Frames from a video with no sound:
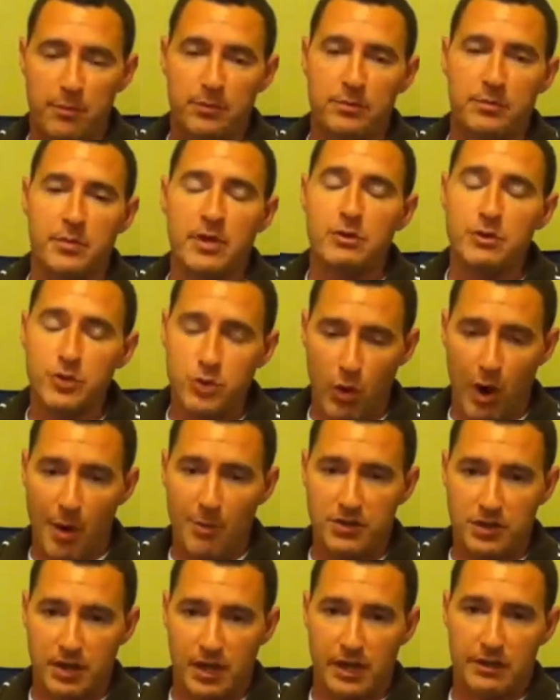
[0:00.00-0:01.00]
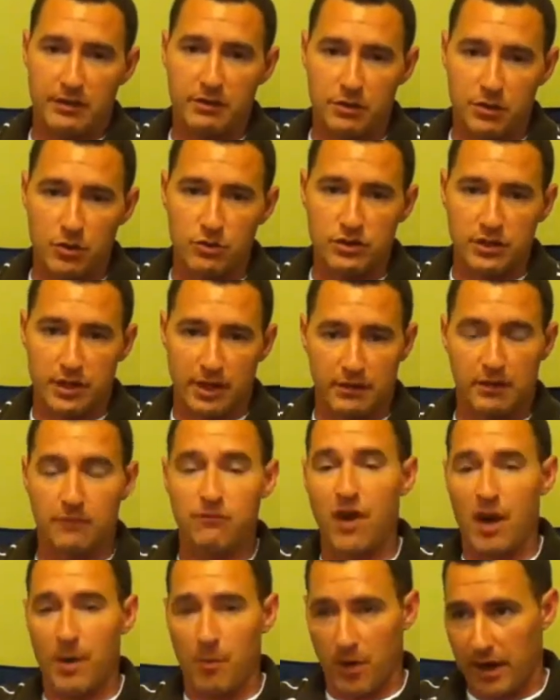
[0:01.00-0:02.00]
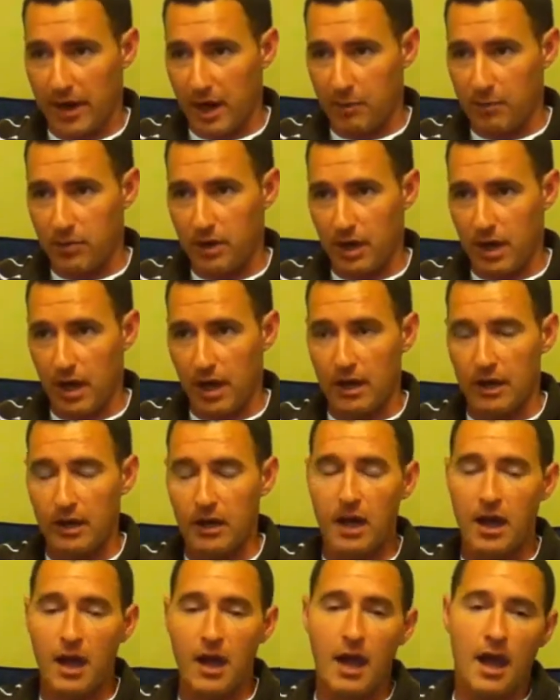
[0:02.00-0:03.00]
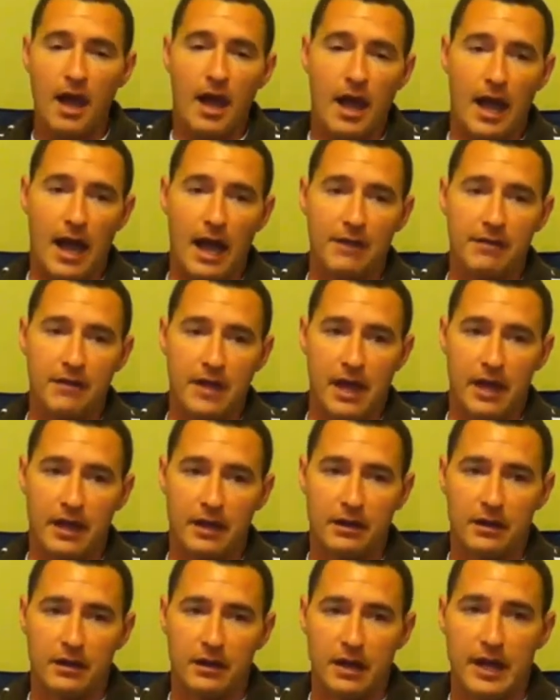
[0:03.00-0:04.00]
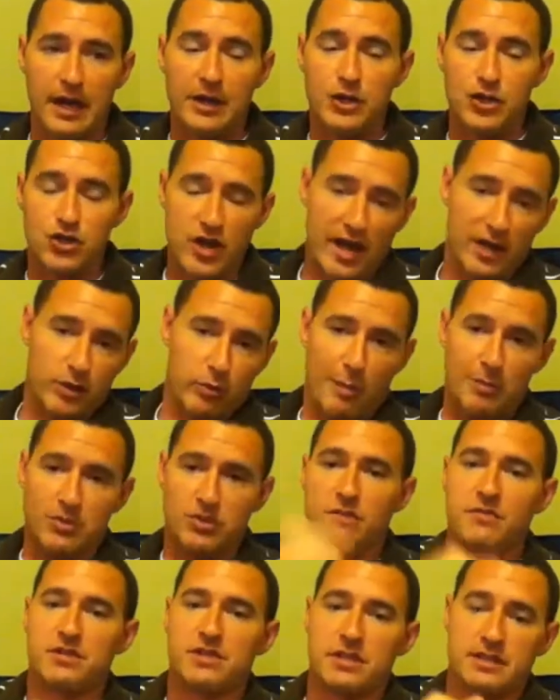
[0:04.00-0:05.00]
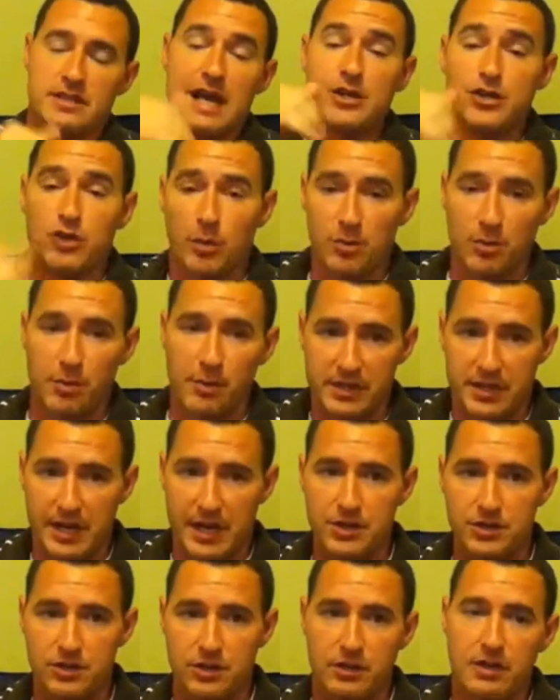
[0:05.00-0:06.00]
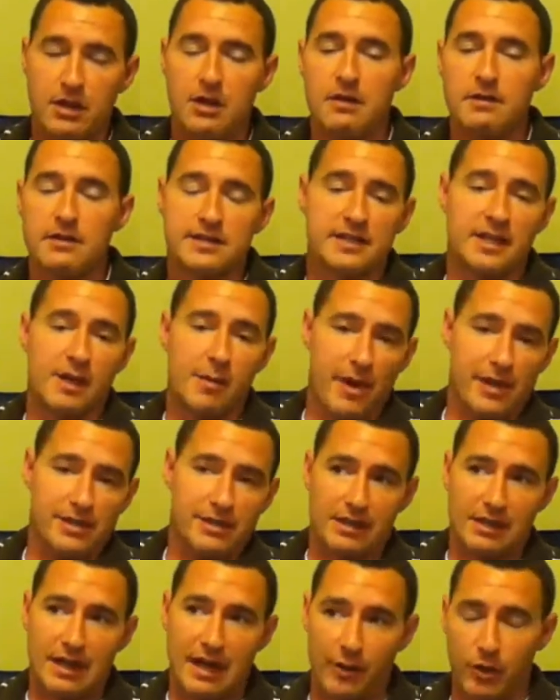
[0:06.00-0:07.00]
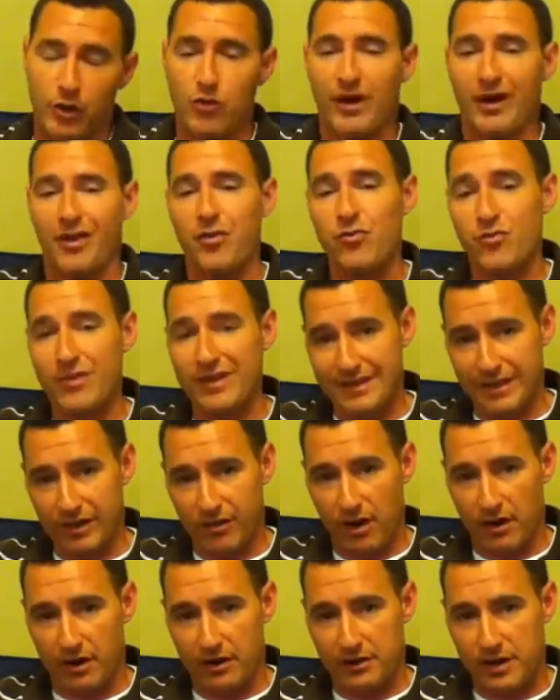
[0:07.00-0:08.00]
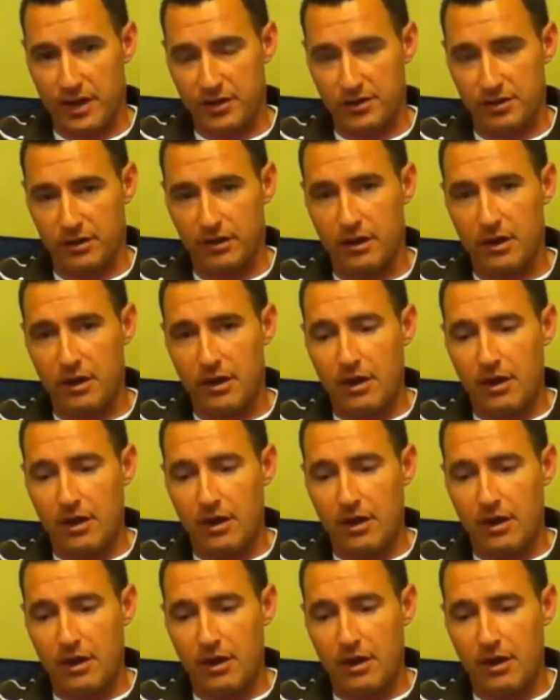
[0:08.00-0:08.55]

build your website using the Framework API and then inject web services as your implementation. This is going to basically allow you to create a 3-tier architecture.